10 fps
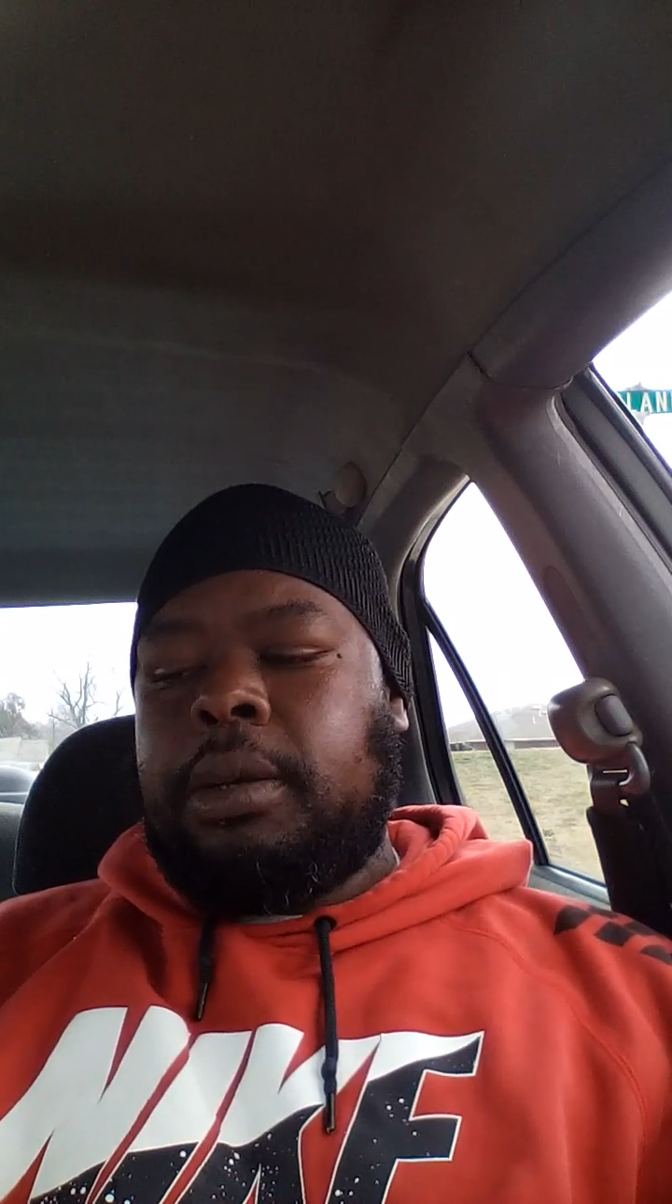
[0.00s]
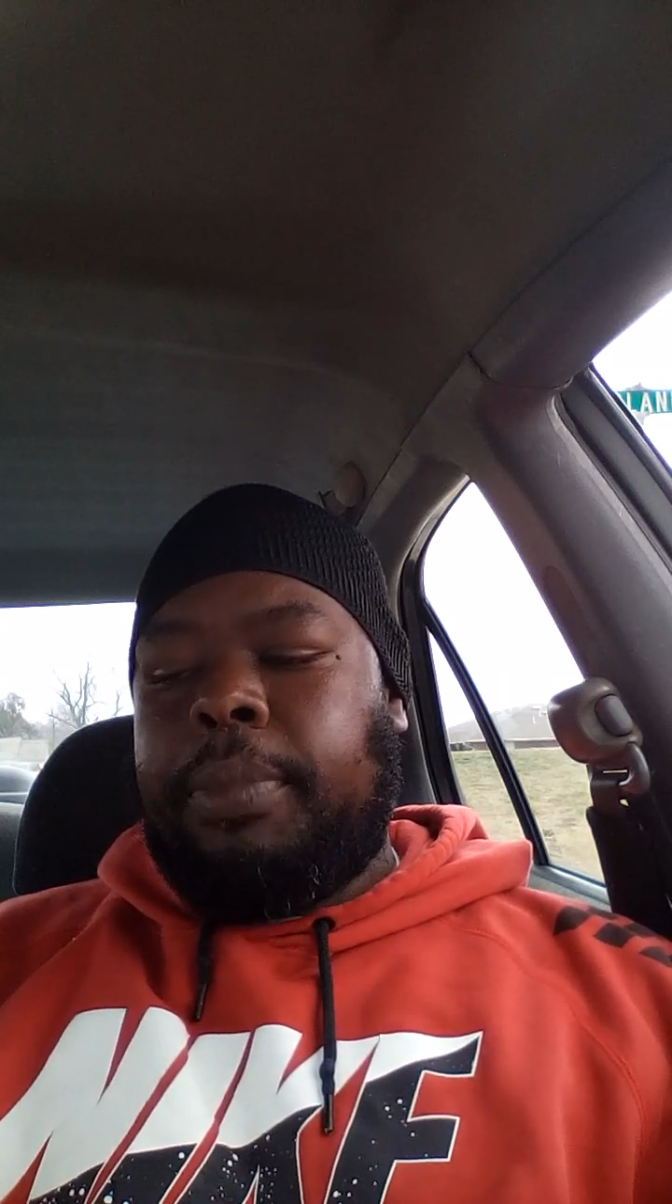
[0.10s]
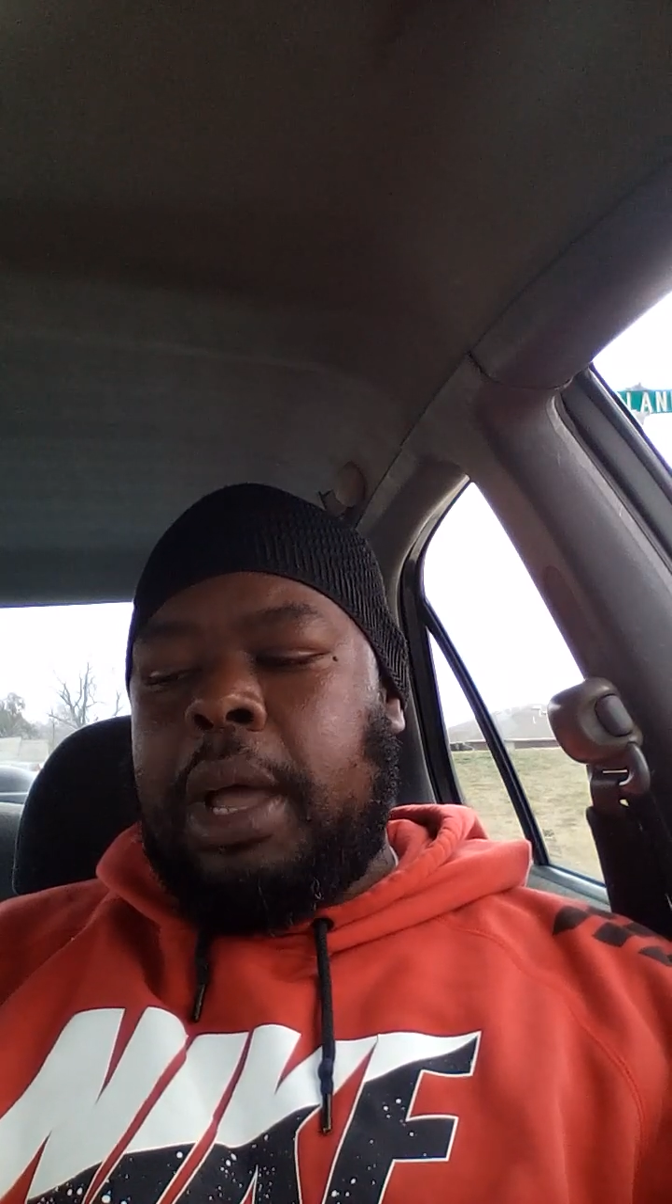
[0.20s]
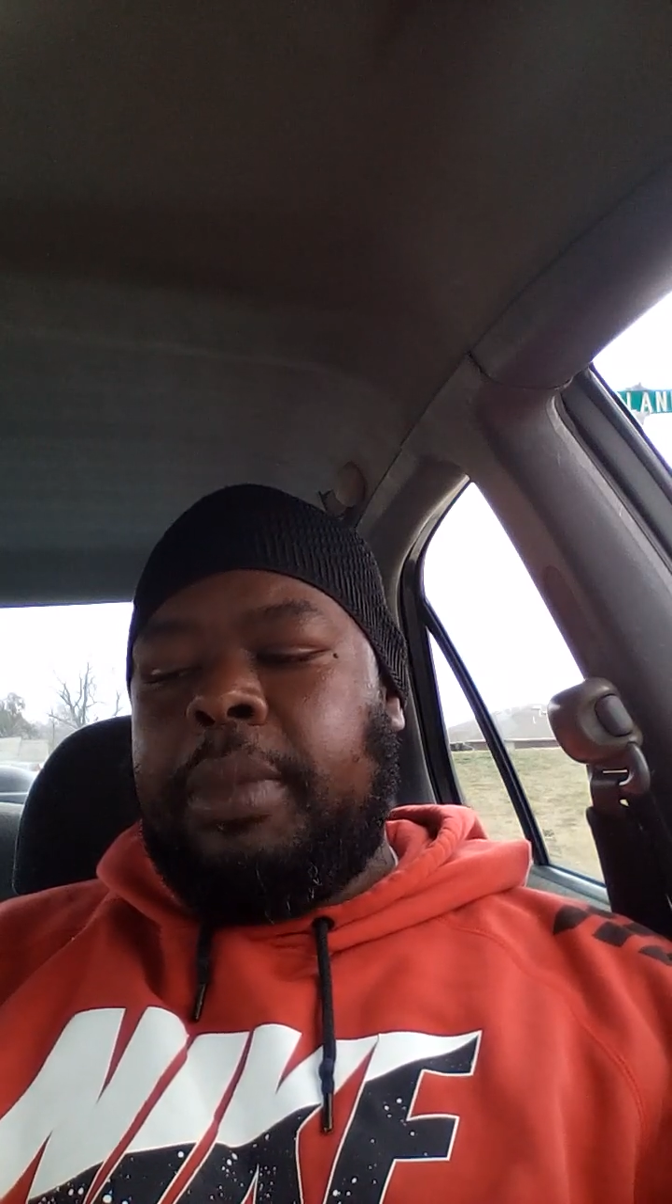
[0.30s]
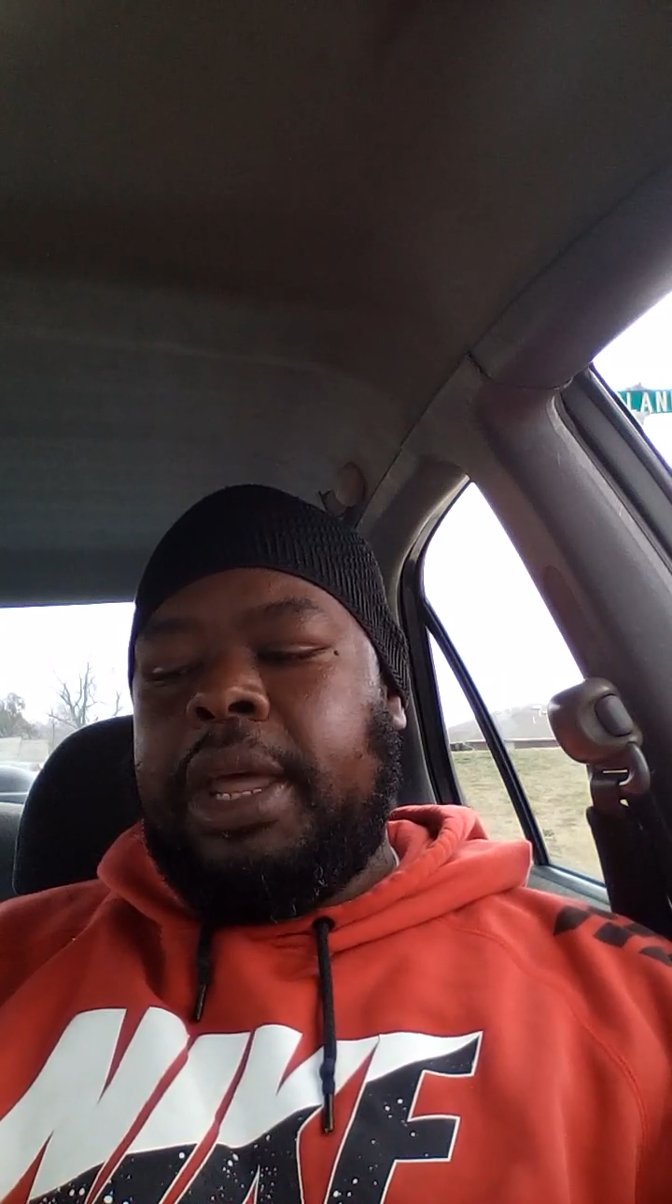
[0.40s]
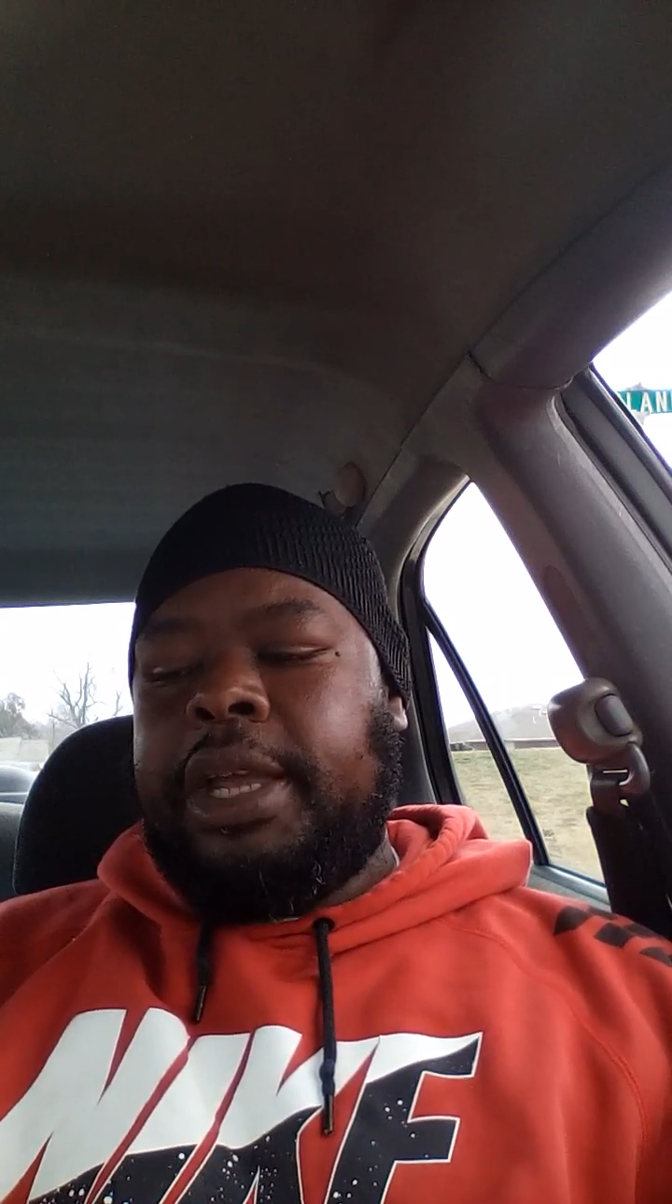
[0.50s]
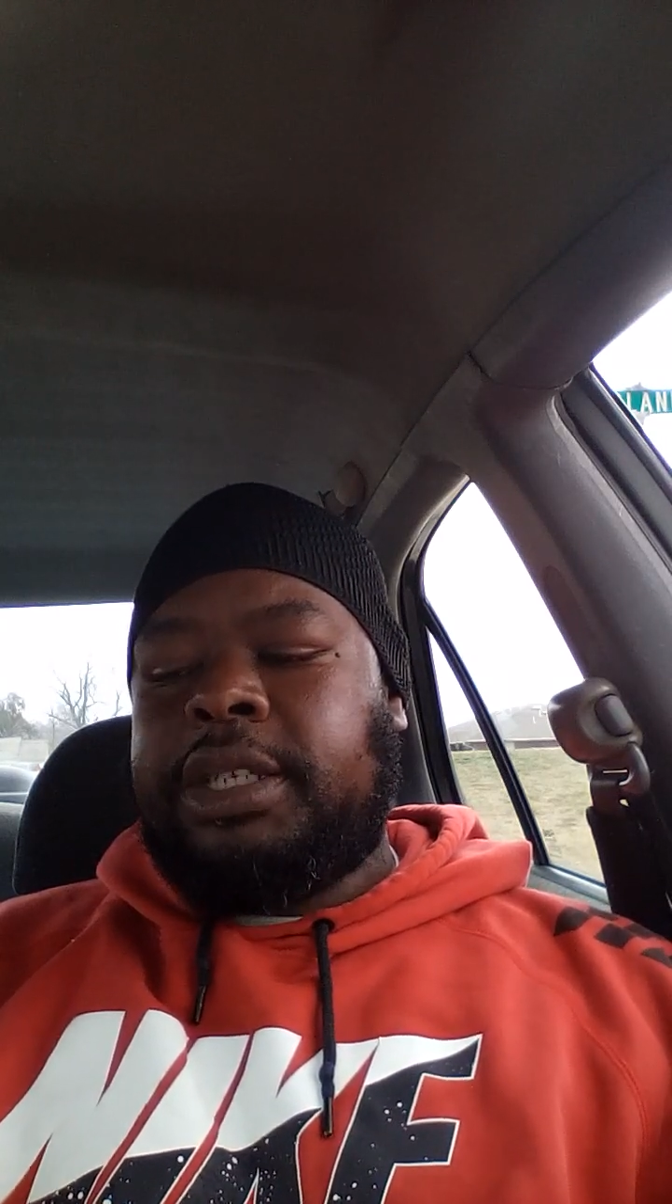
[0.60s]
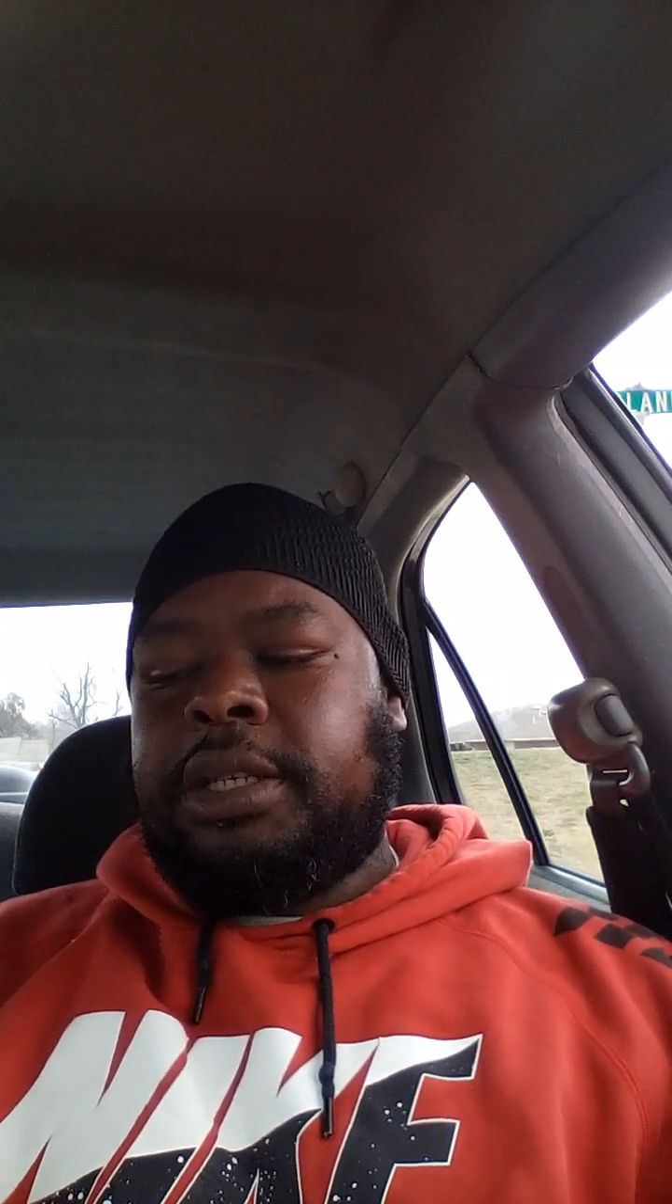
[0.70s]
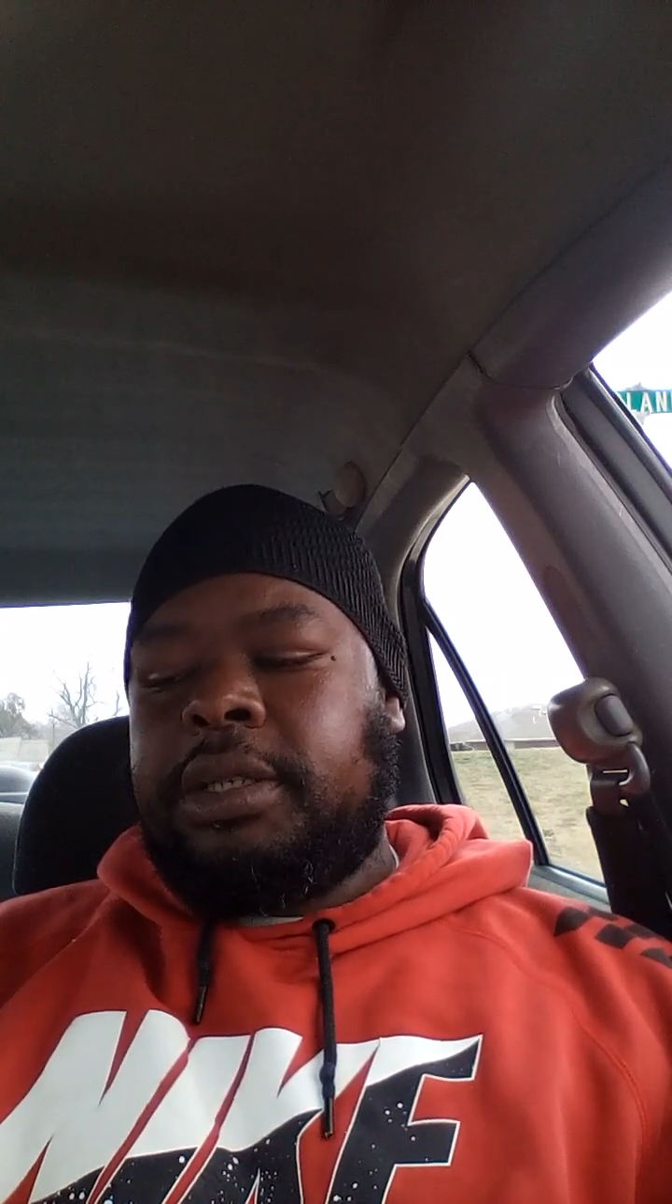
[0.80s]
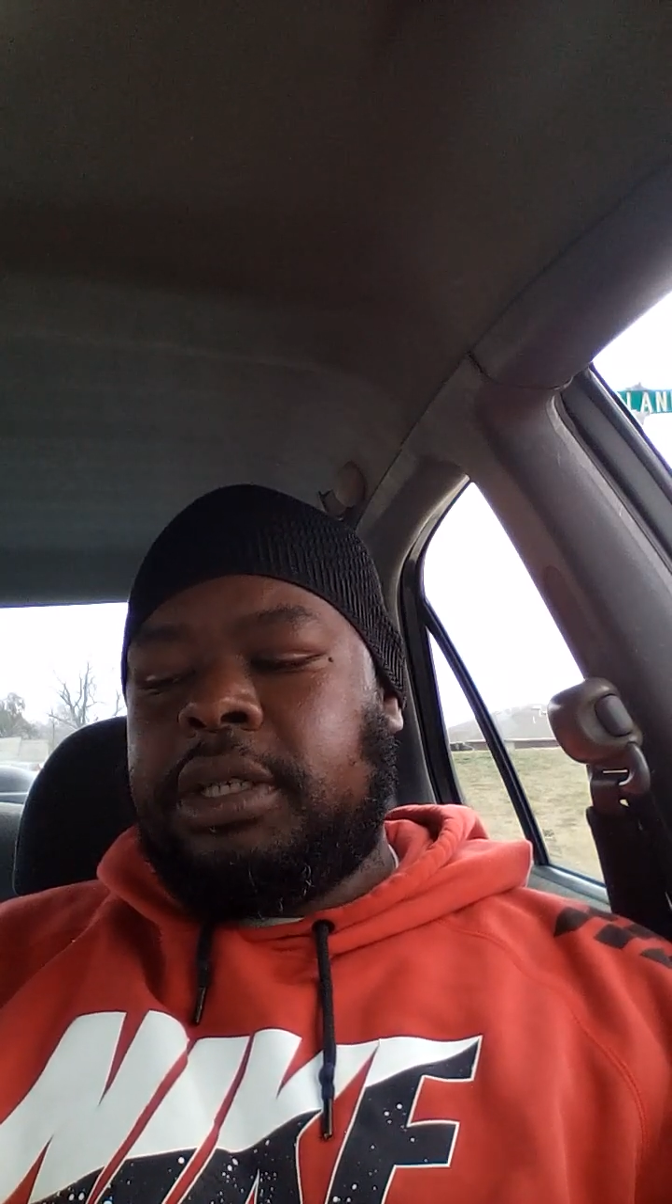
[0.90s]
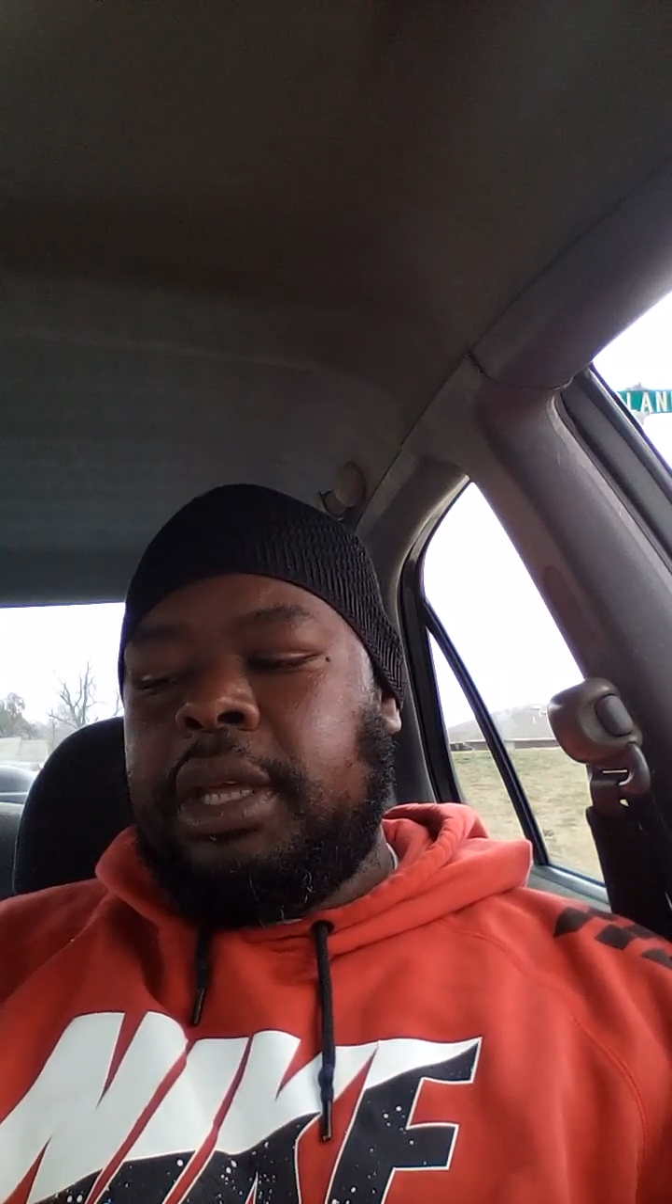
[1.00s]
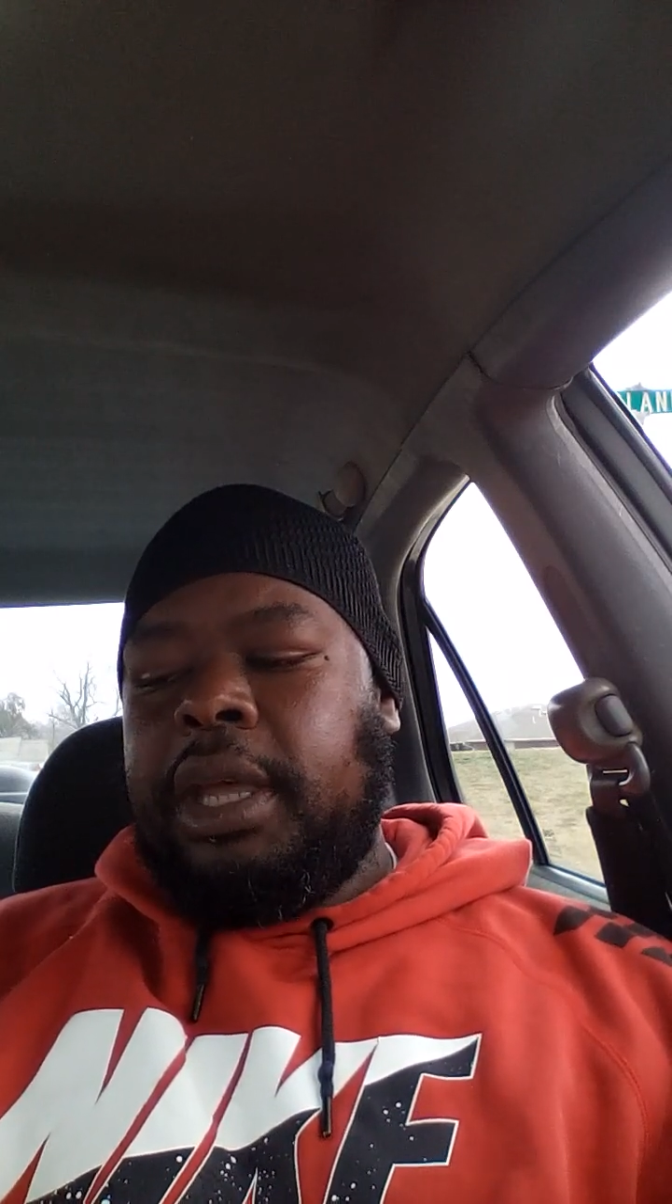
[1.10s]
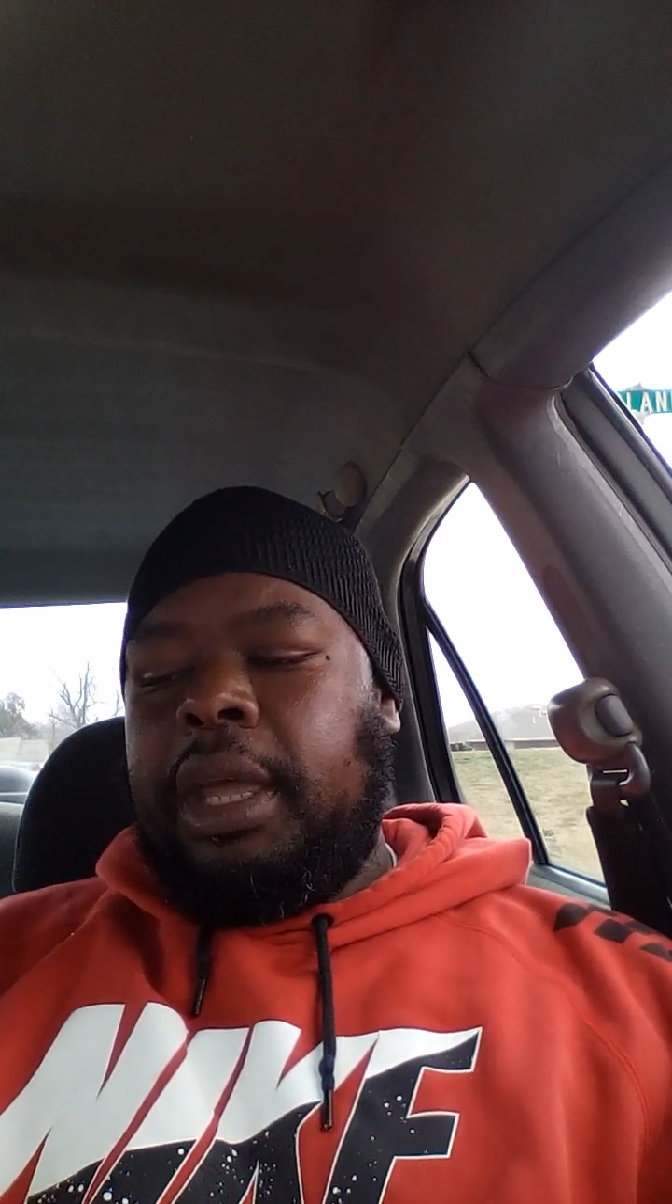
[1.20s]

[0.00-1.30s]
abominations.